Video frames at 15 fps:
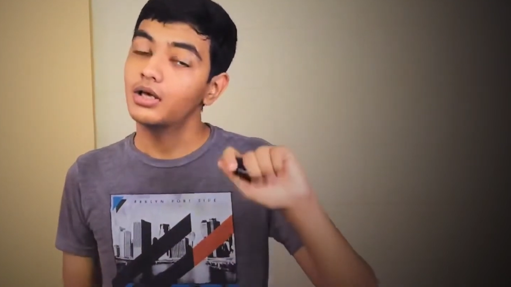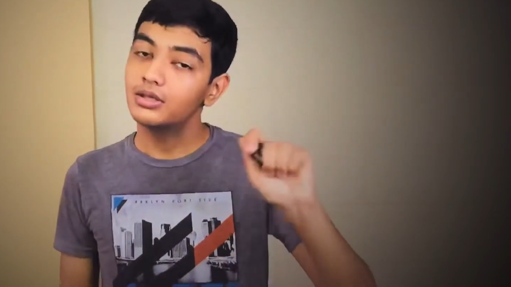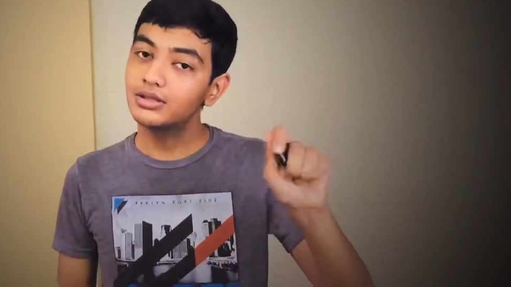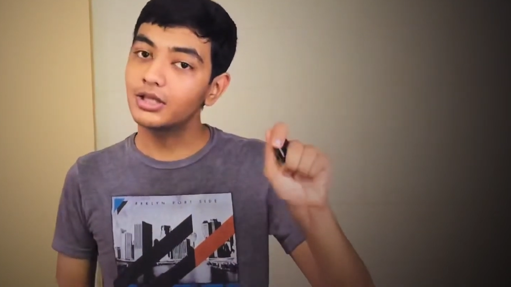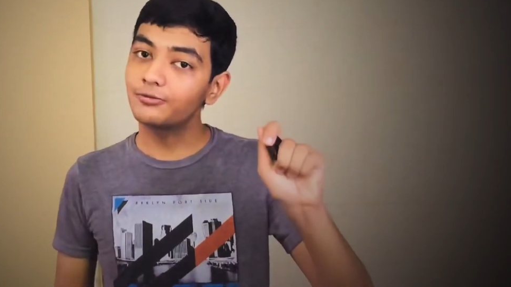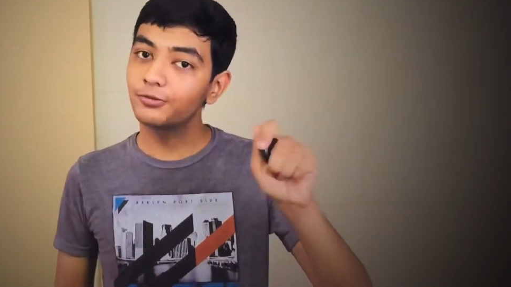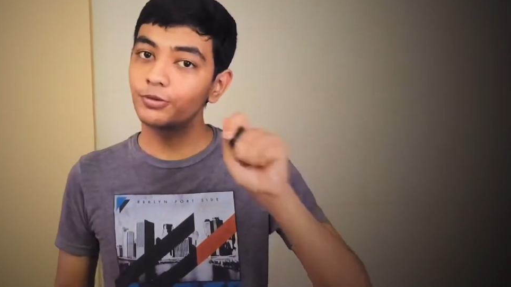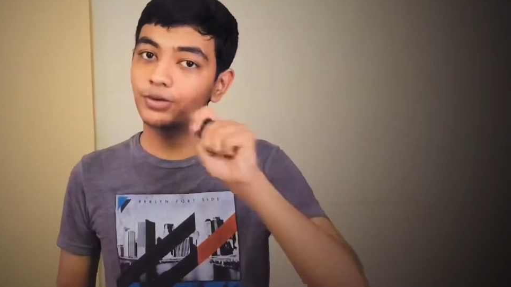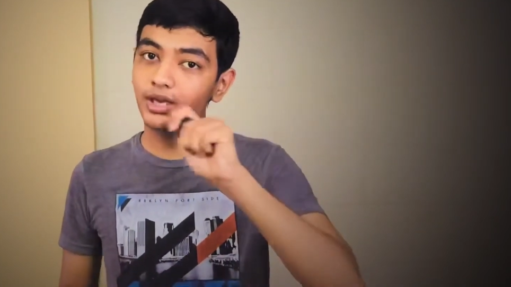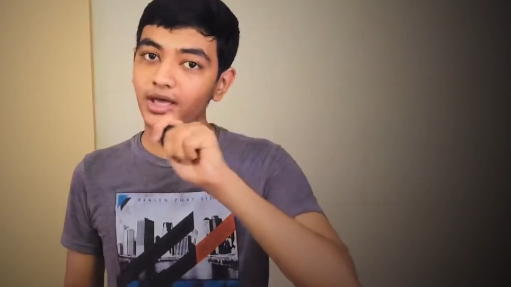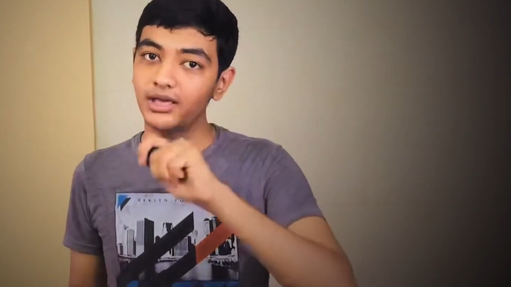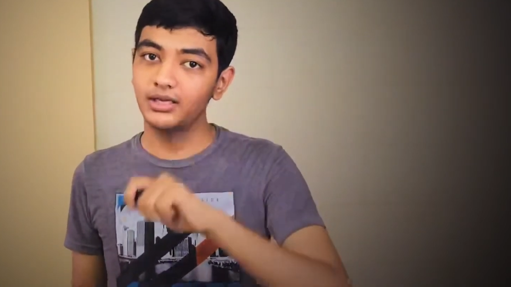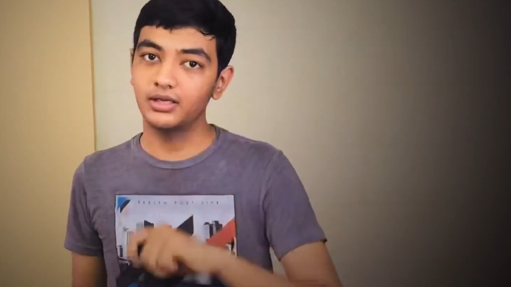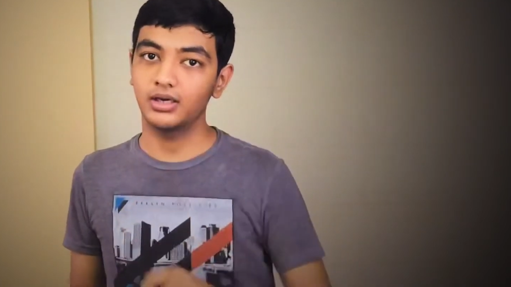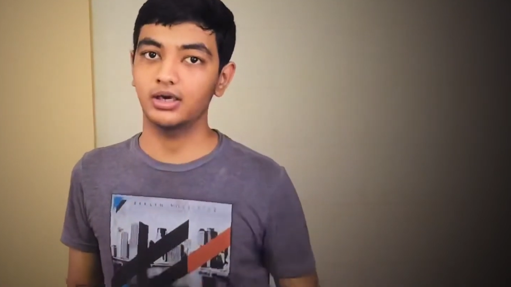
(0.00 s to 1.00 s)
Zenfone
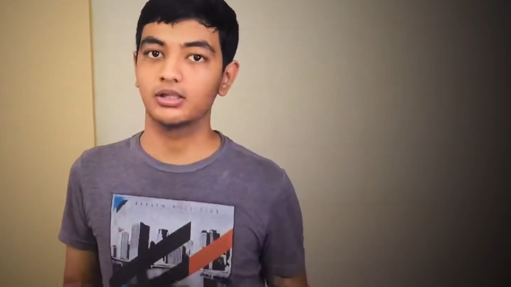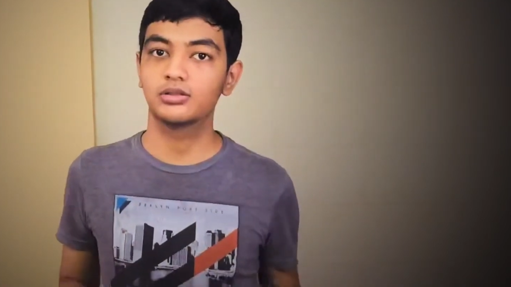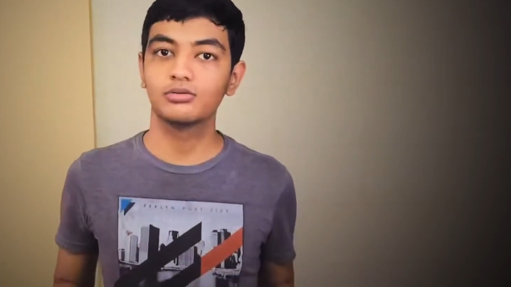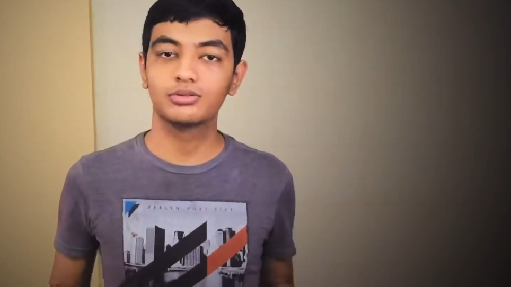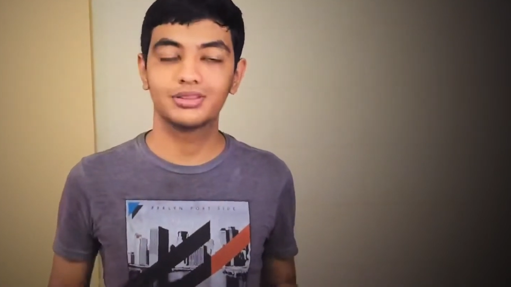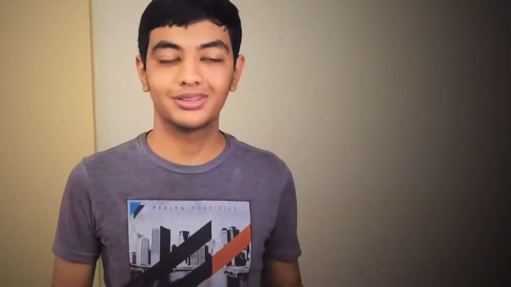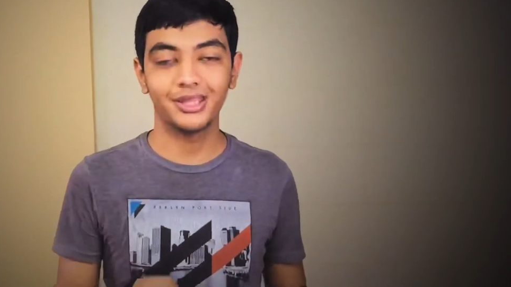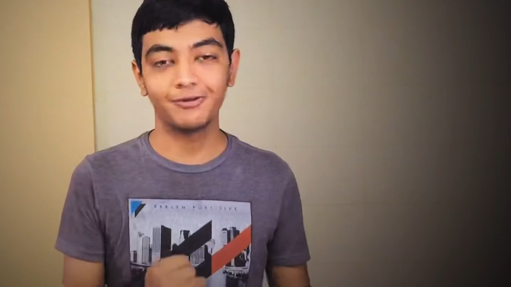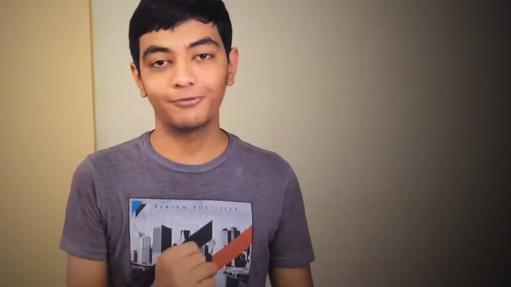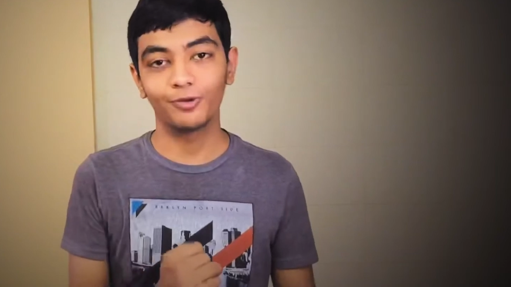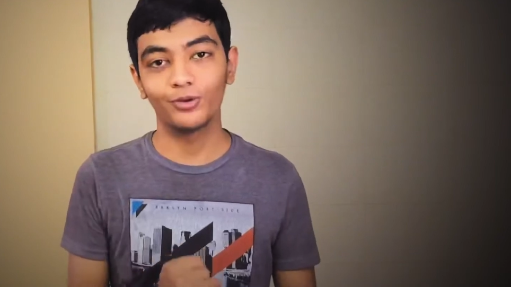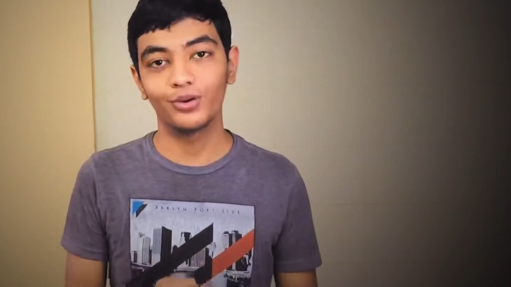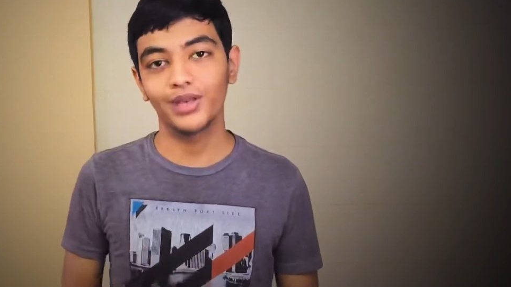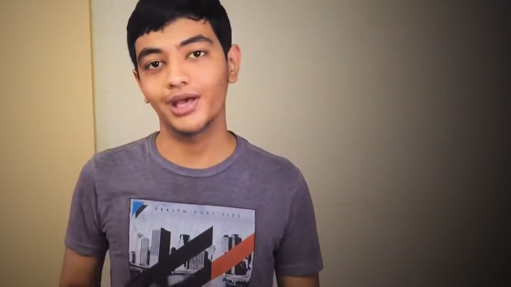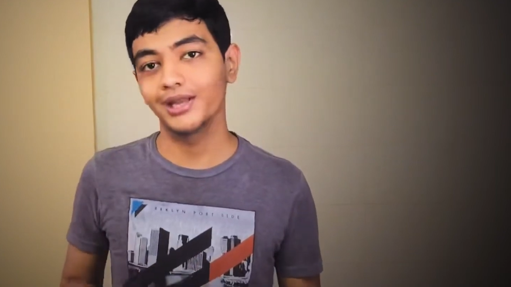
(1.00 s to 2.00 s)
9, Asus
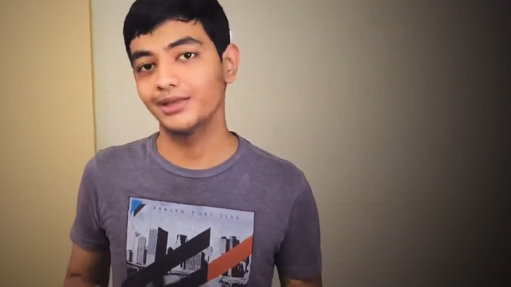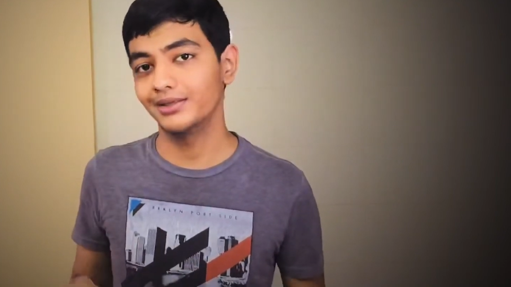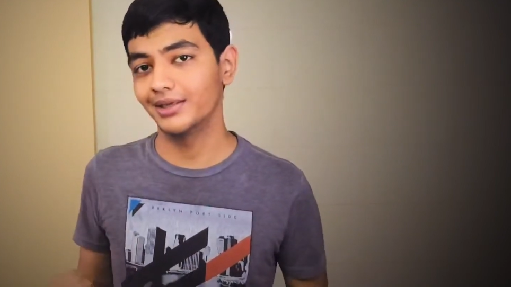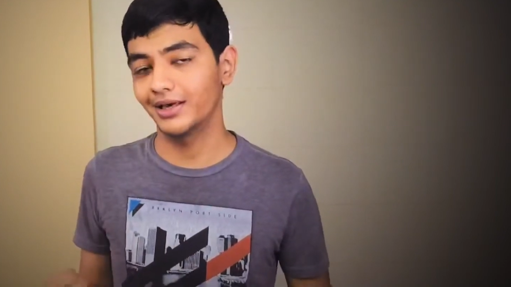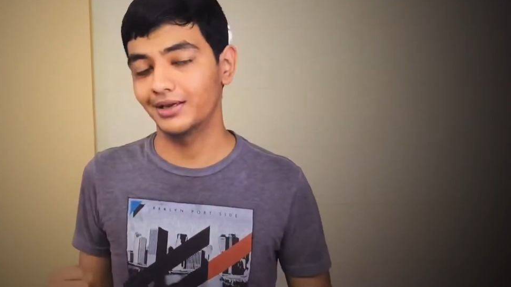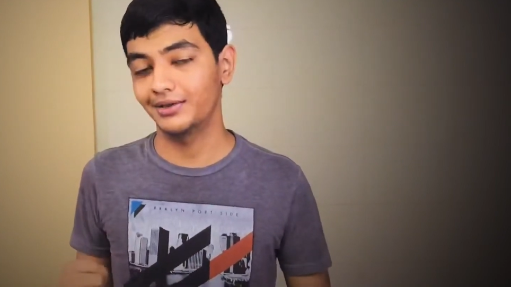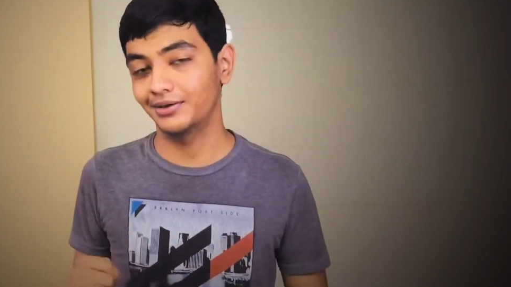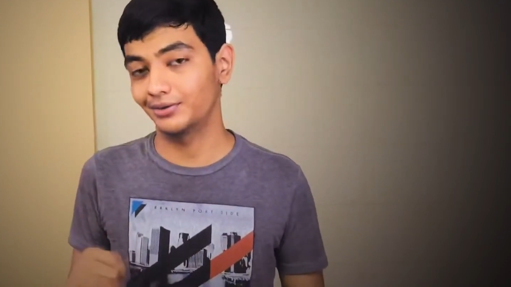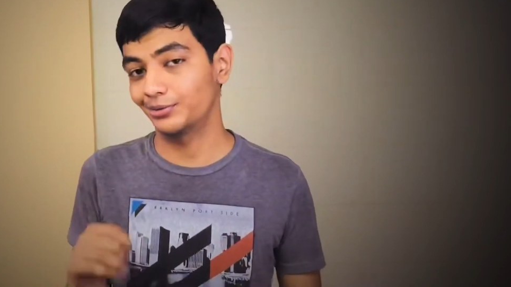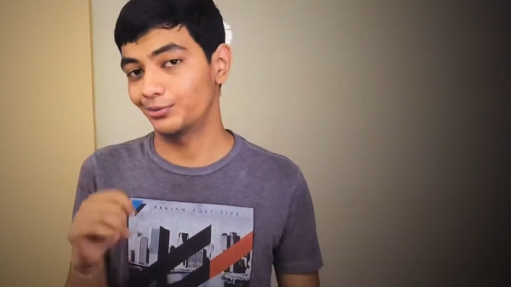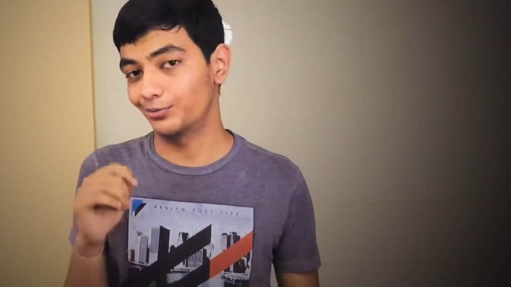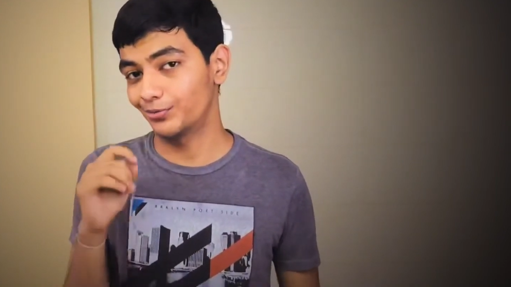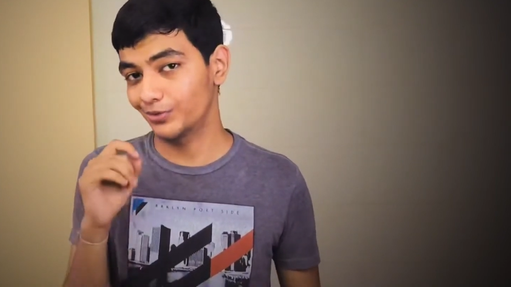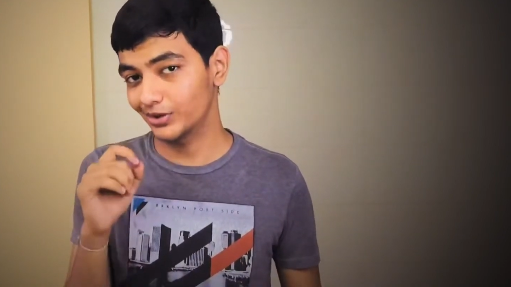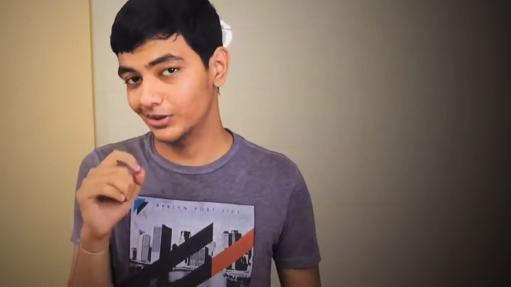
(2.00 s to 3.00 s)
Zenfone 9. Yeah, it is
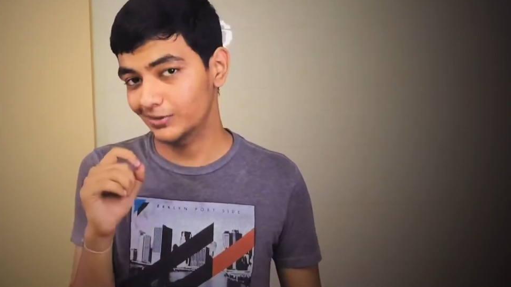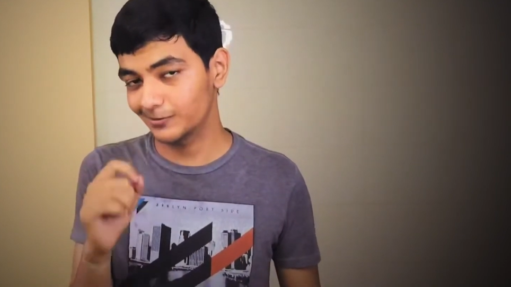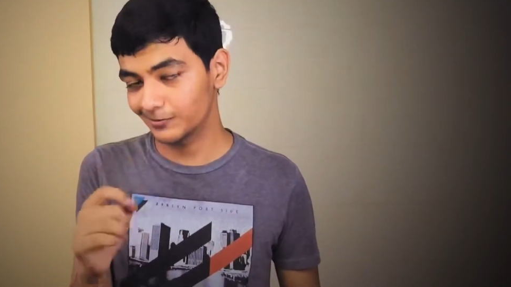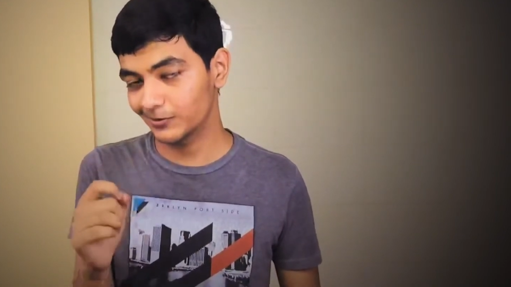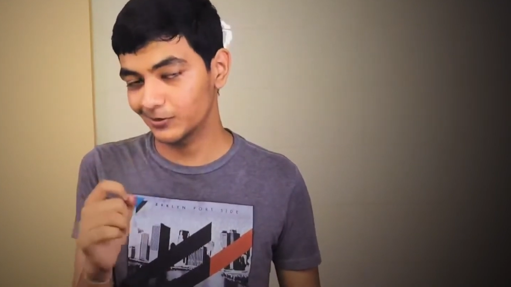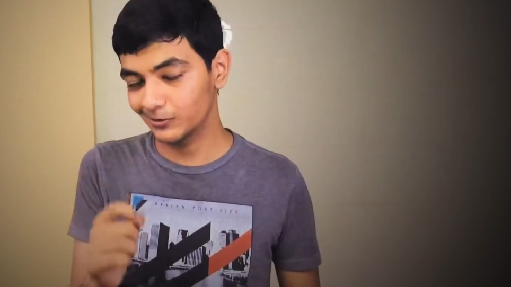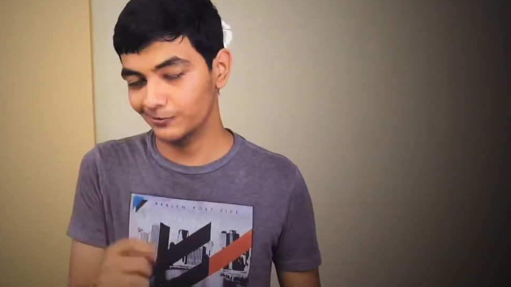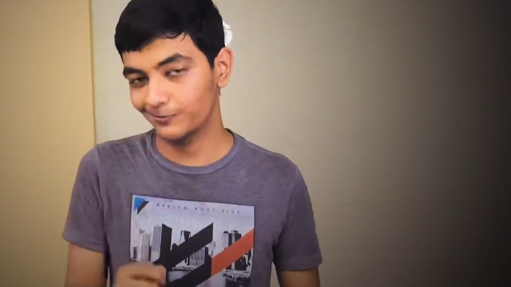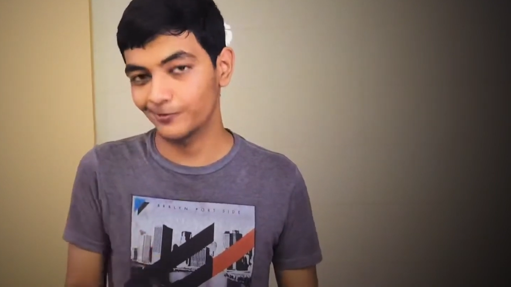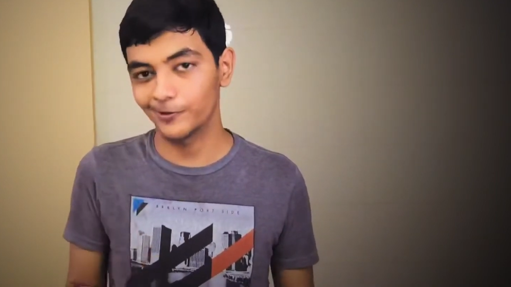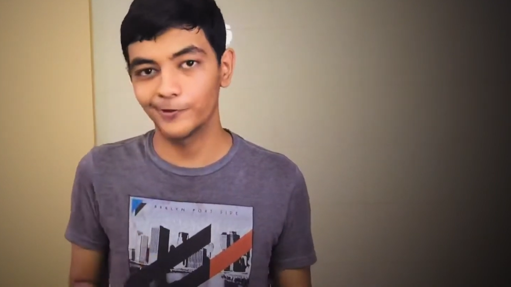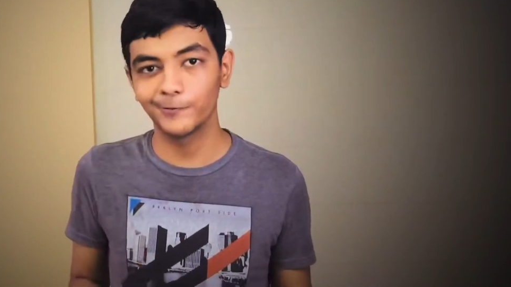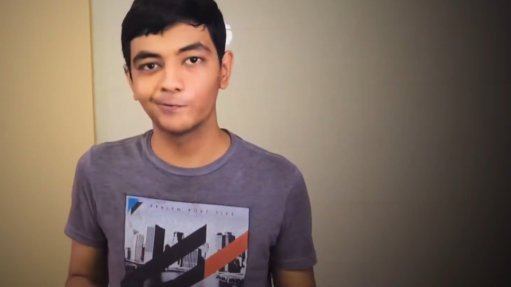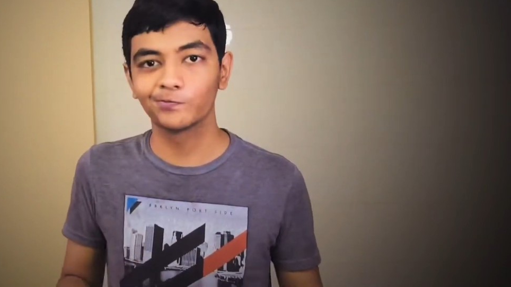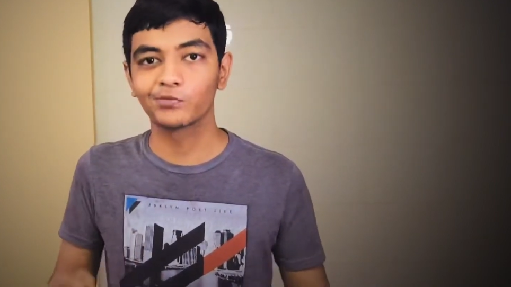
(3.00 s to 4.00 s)
really, really
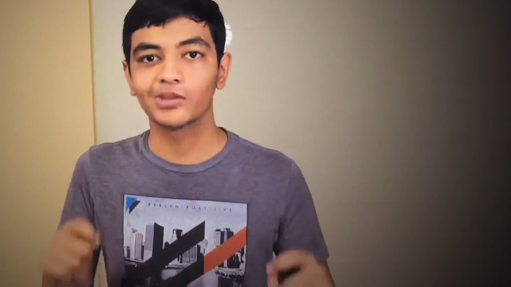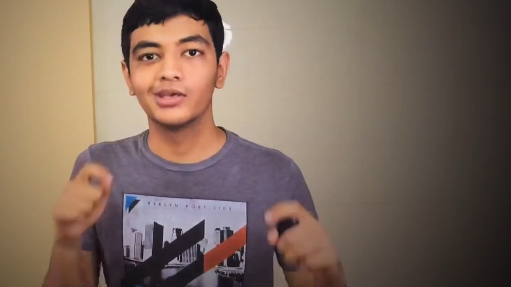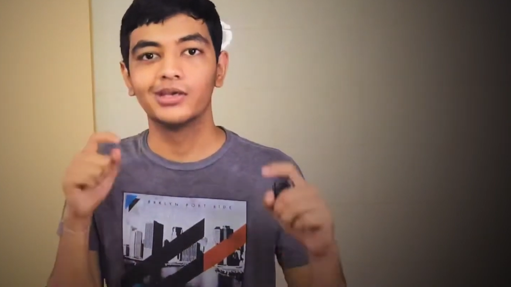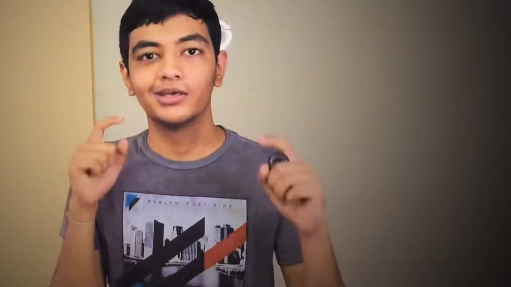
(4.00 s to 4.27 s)
fun.